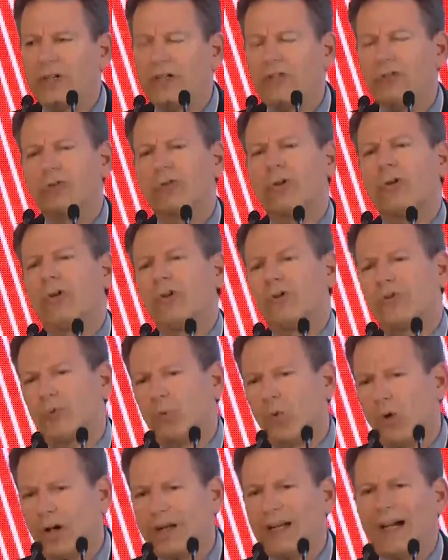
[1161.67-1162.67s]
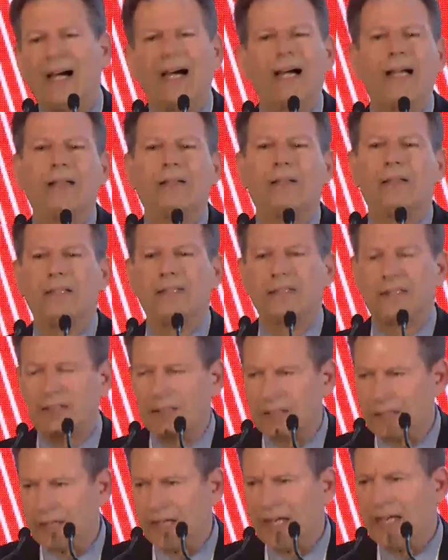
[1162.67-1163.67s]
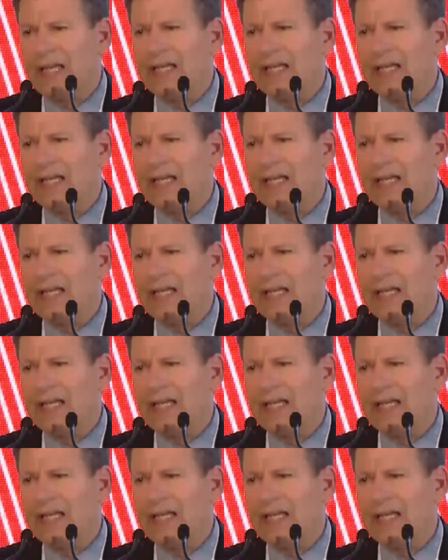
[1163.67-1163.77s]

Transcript: controls what islands in the,